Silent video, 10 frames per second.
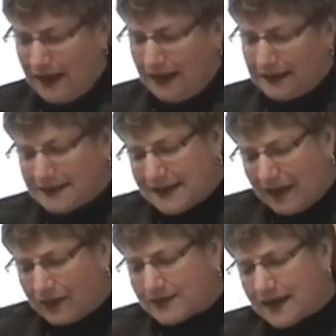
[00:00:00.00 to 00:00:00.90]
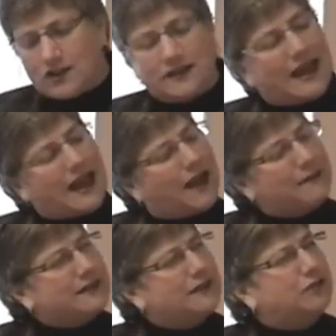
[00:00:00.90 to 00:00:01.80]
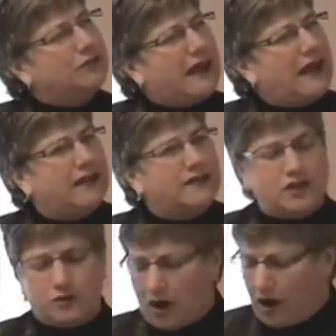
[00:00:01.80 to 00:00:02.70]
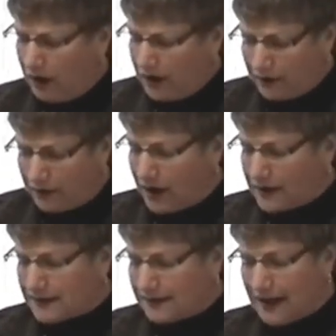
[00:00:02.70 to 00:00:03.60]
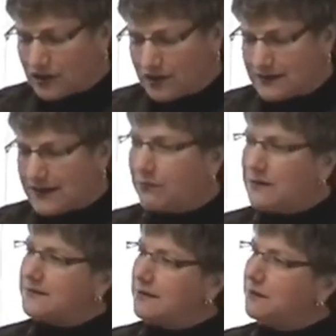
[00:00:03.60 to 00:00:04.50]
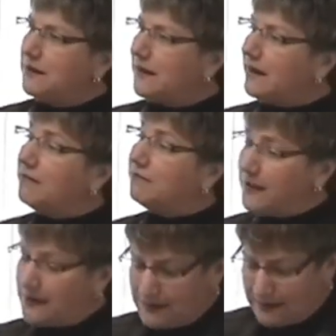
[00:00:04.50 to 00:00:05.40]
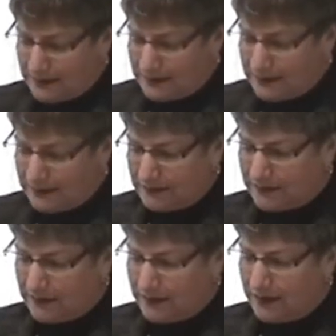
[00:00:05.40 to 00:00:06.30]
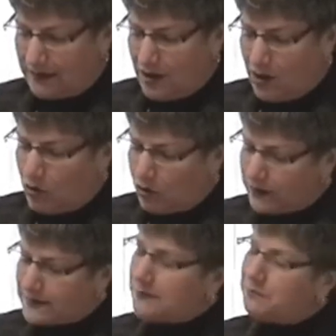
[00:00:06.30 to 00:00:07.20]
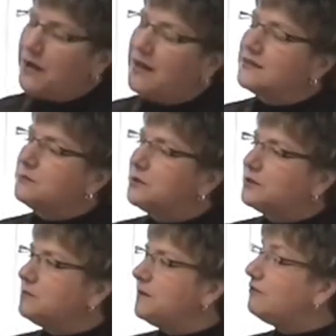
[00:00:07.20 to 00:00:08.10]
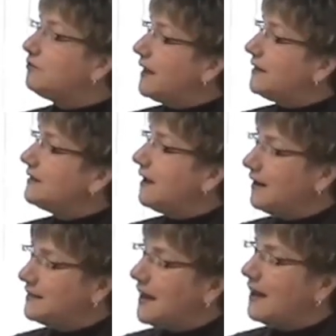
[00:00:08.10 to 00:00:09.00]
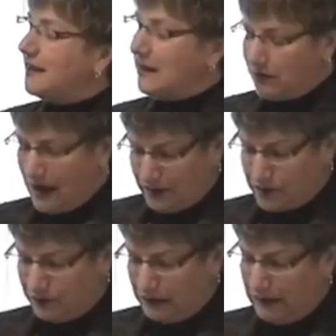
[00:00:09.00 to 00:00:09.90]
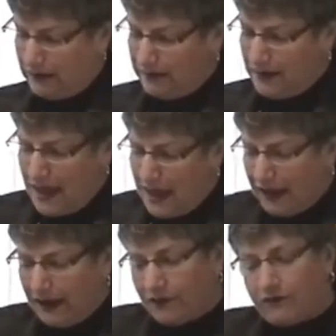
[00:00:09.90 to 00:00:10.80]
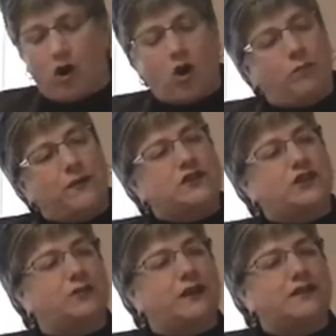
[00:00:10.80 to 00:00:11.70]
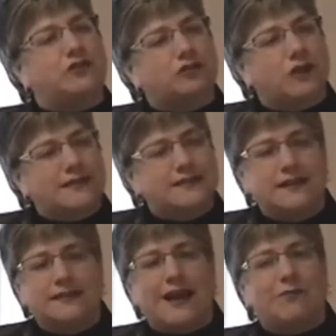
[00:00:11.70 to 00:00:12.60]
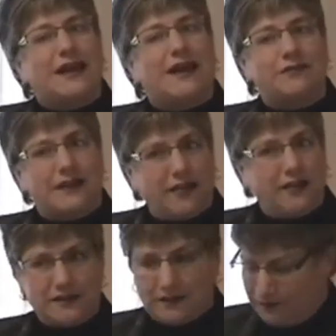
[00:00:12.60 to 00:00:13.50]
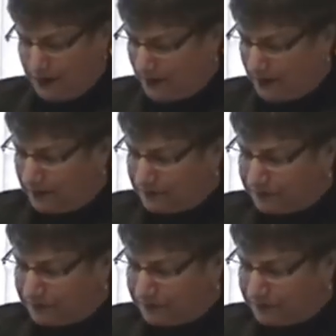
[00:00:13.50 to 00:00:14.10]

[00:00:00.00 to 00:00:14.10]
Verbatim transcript: Is death such an absolute end to all our thoughts and actions that we simply cannot face it? Or is it possible to befriend our dying gradually and live open to it, trusting that we have nothing to fear?